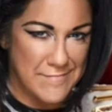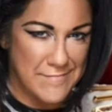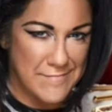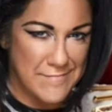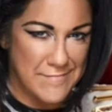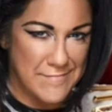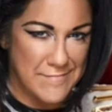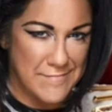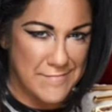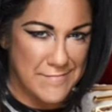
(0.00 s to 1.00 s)

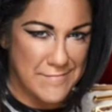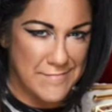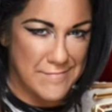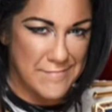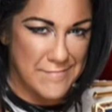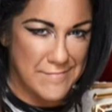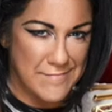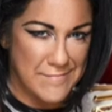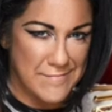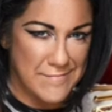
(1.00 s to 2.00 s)

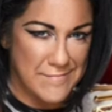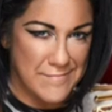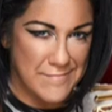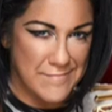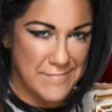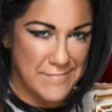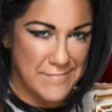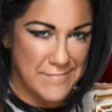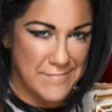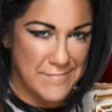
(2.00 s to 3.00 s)

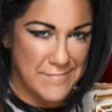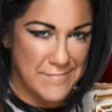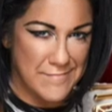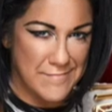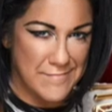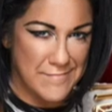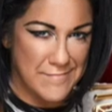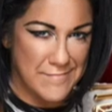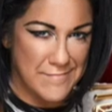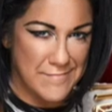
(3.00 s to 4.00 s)

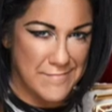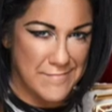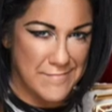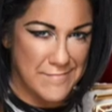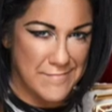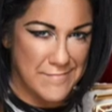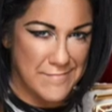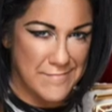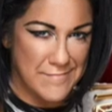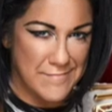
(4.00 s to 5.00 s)

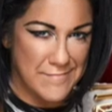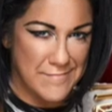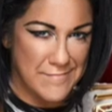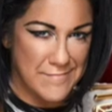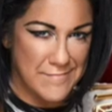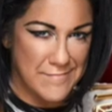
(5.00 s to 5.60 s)
No words are spoken by the person on screen.